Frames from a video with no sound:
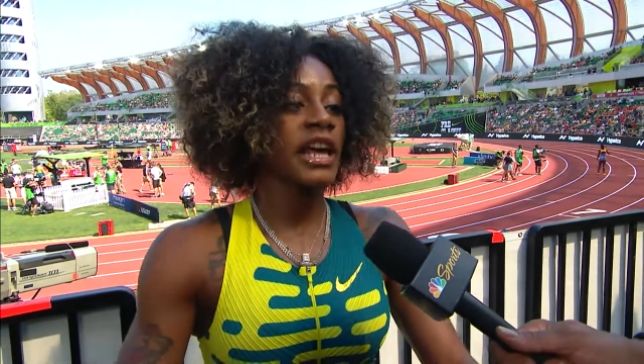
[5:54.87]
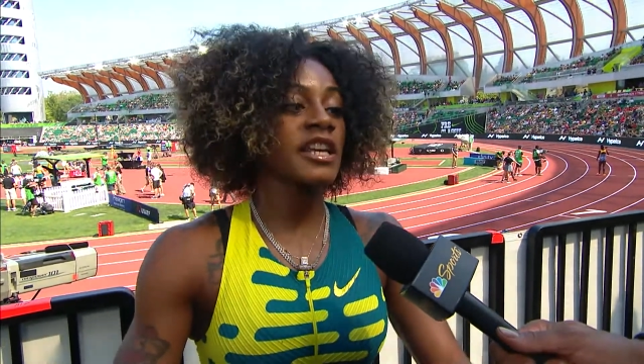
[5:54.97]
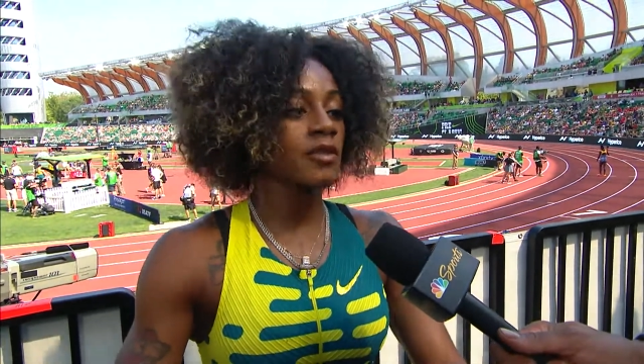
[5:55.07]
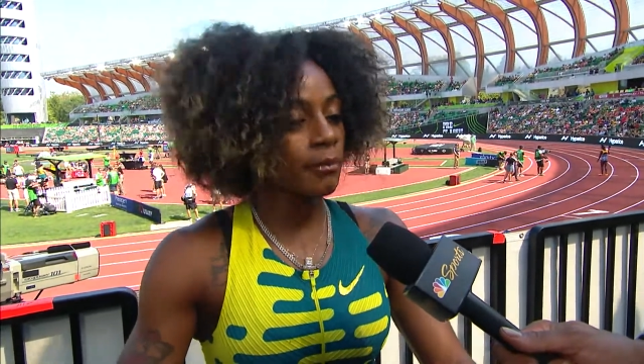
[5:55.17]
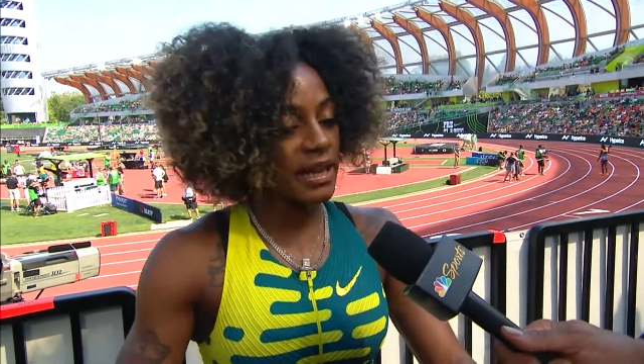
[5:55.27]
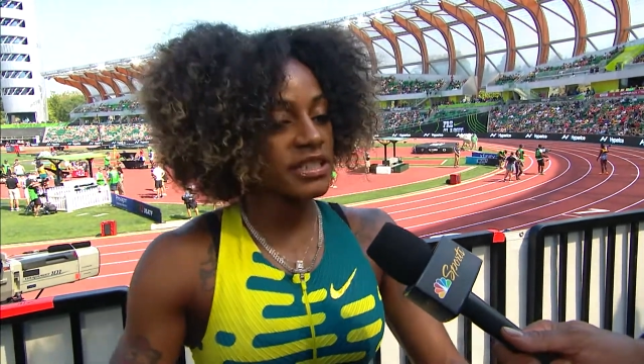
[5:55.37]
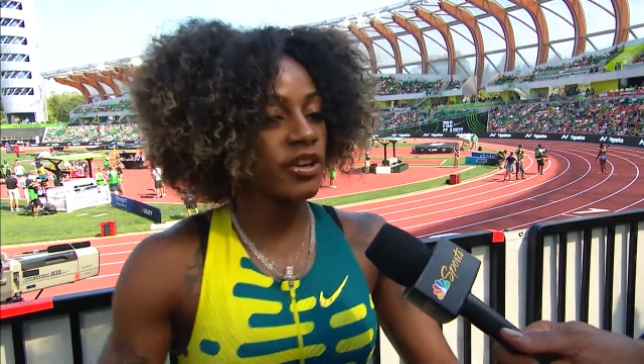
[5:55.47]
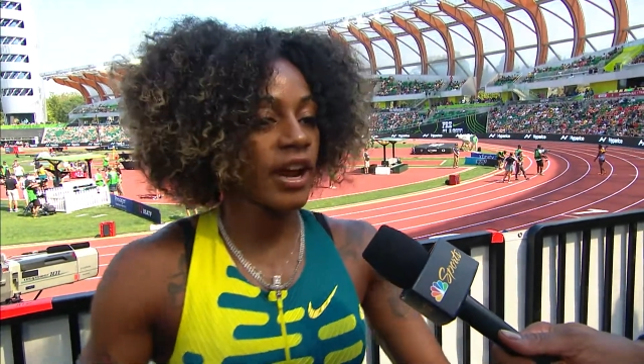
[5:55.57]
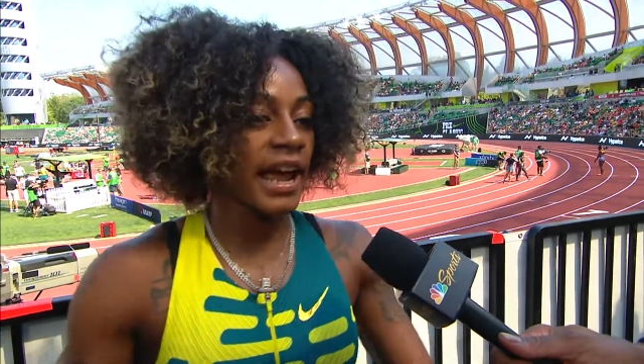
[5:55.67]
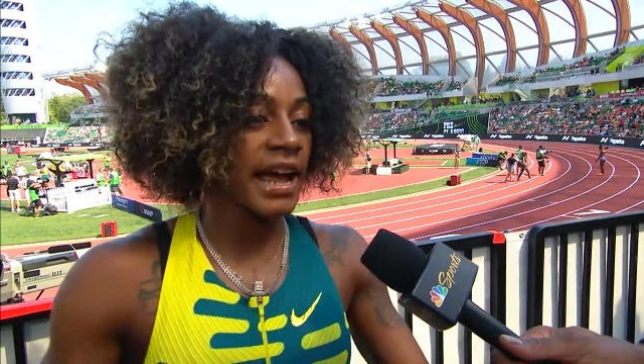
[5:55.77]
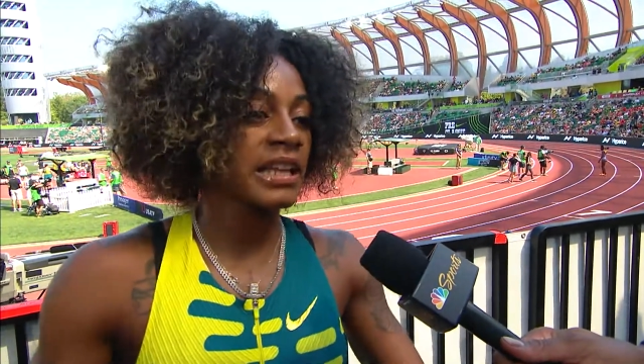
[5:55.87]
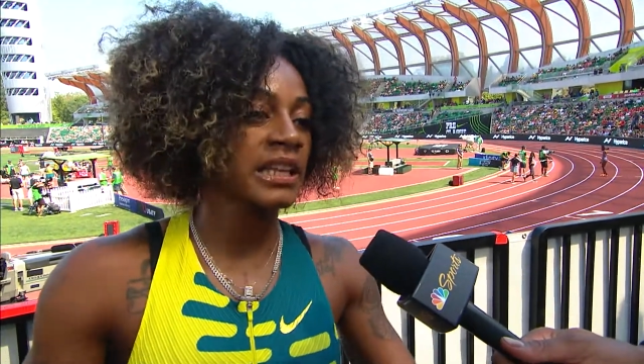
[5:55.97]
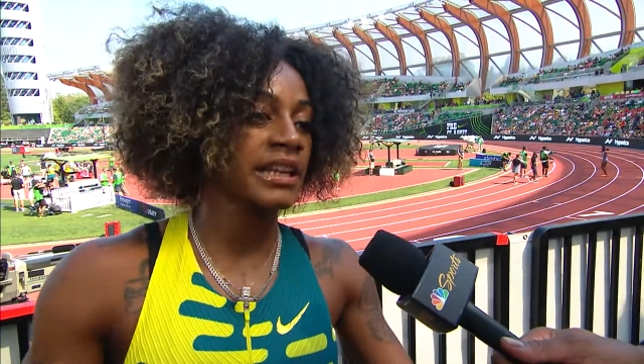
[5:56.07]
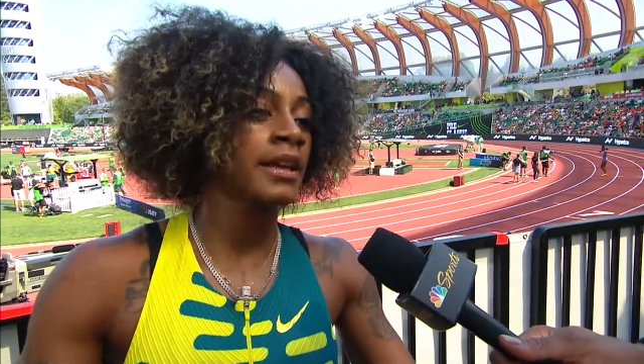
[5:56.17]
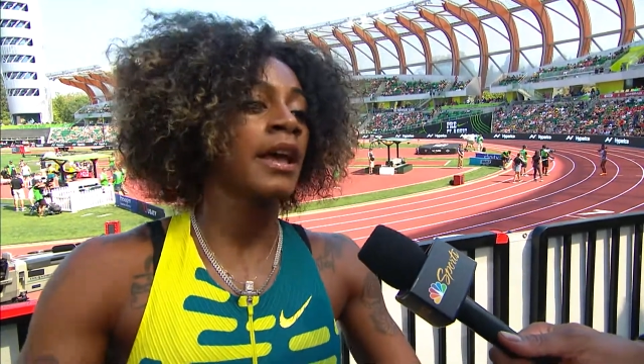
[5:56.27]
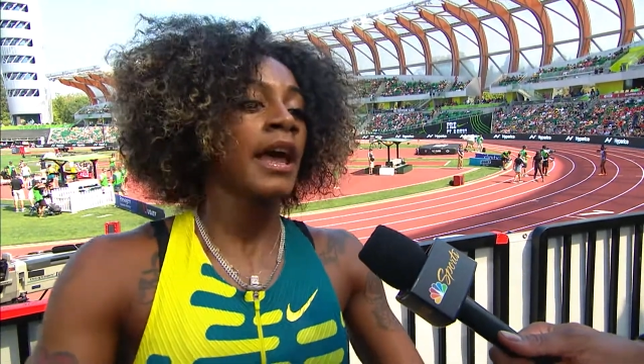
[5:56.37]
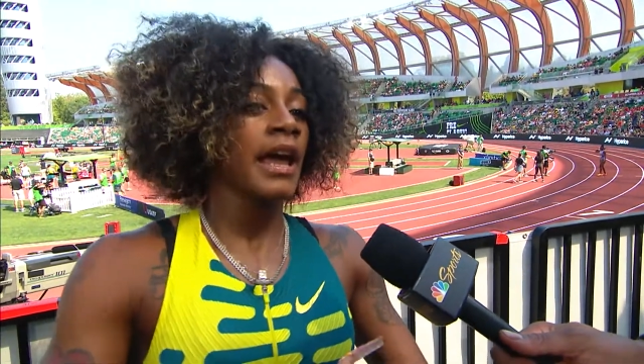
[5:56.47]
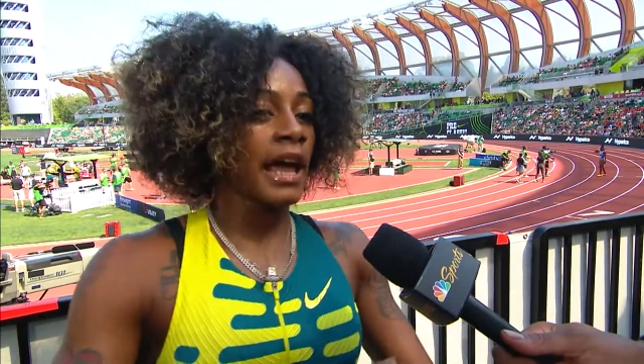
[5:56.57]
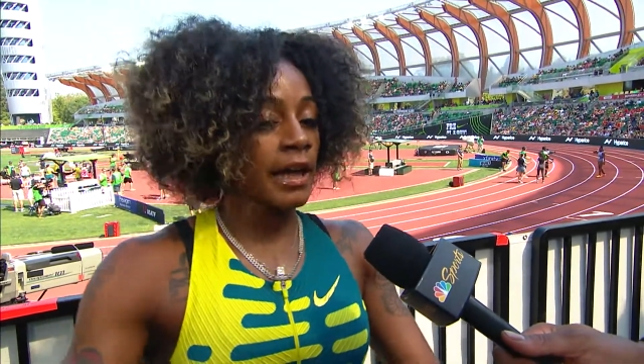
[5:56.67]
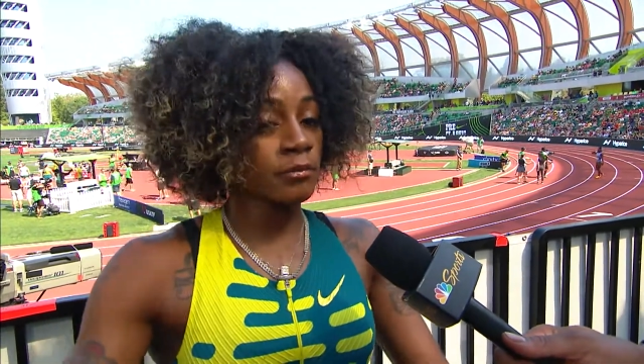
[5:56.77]
is what makes a great athlete
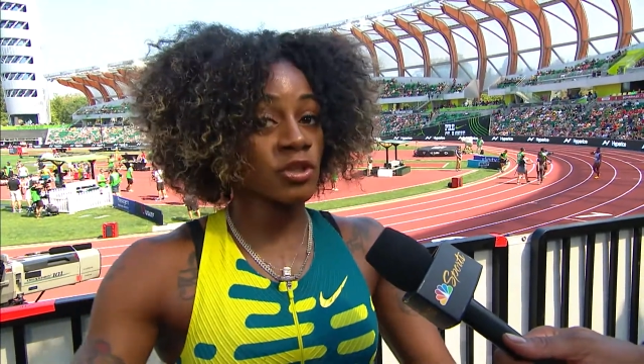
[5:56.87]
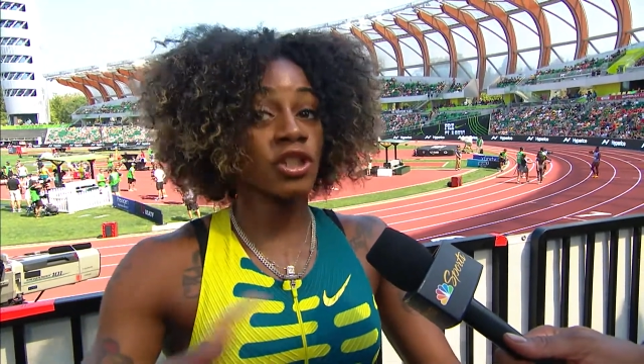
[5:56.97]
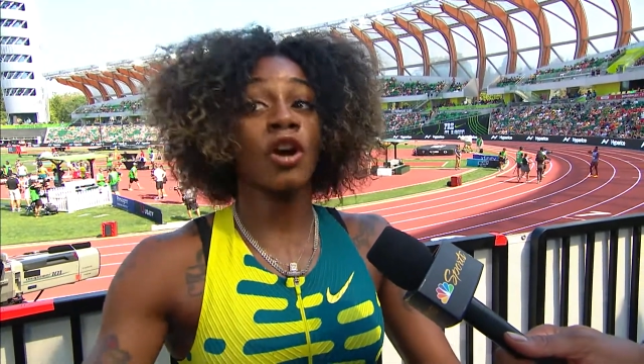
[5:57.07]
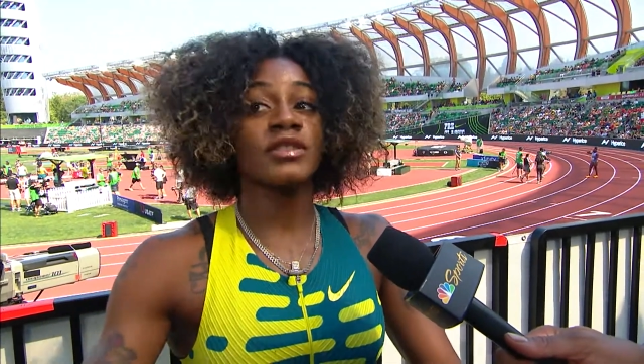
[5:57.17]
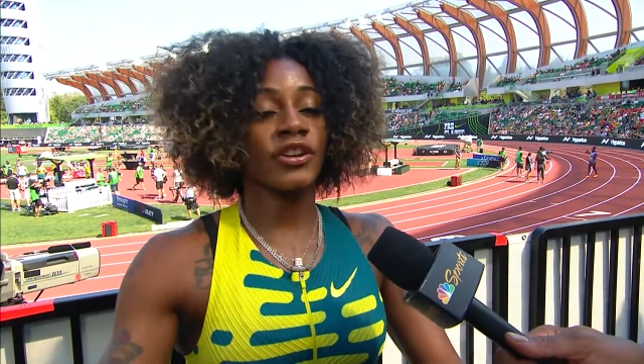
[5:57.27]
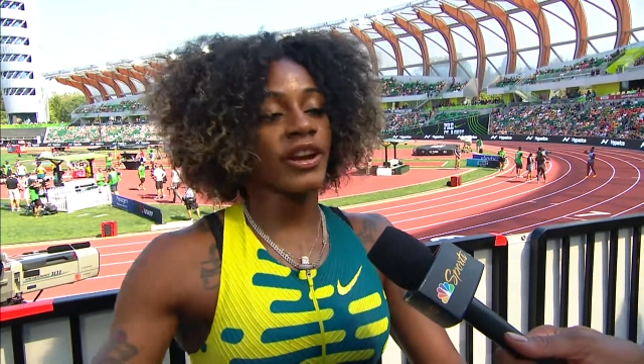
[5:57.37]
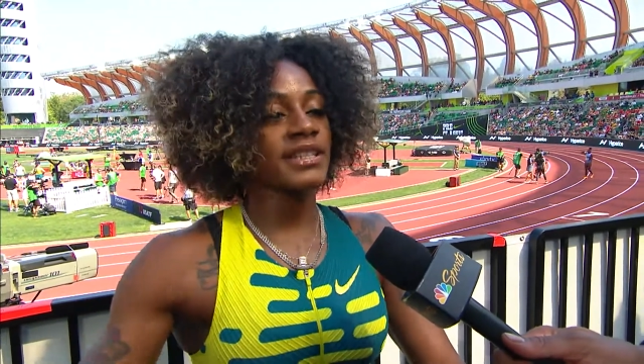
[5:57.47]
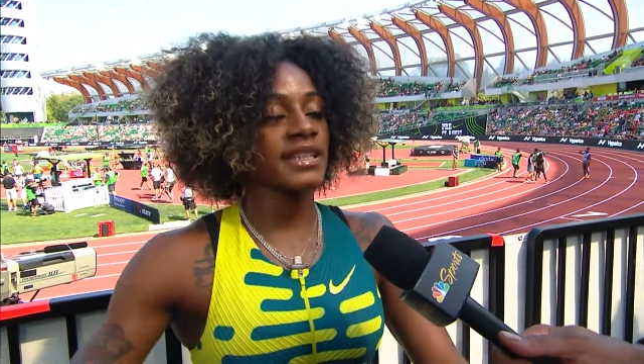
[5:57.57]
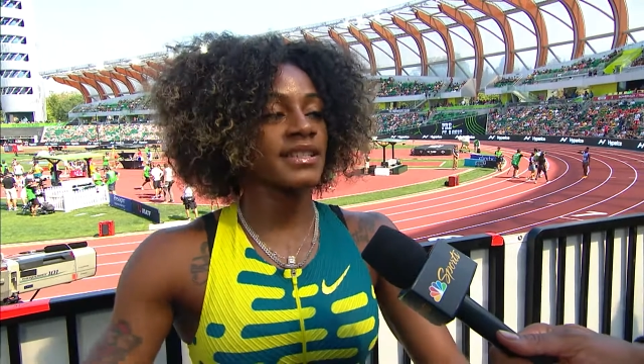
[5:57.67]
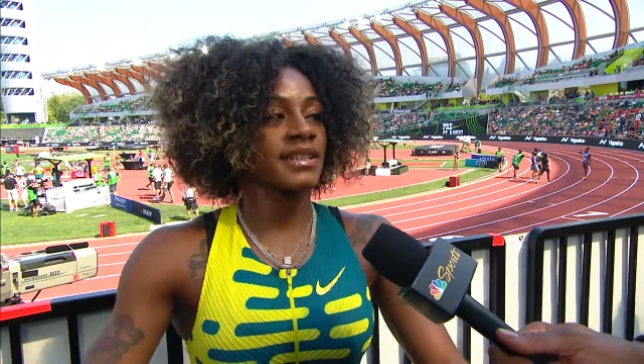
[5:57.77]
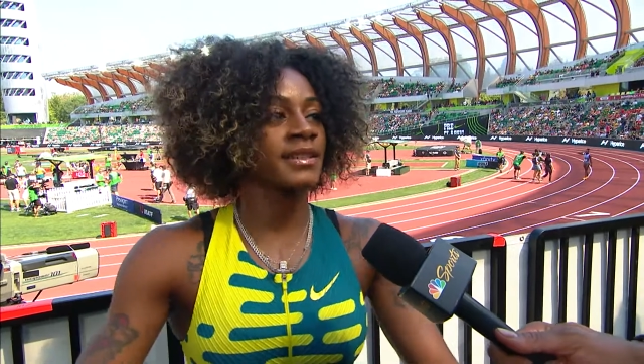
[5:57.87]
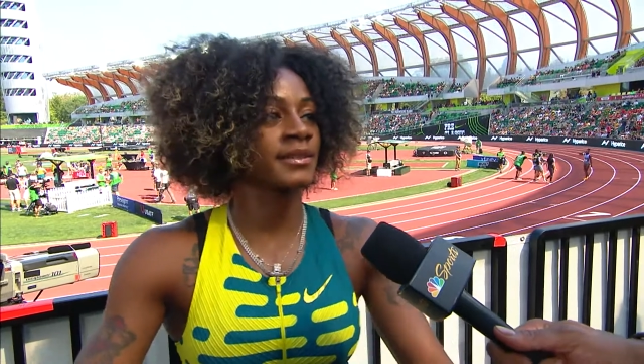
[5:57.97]
and shows a great season.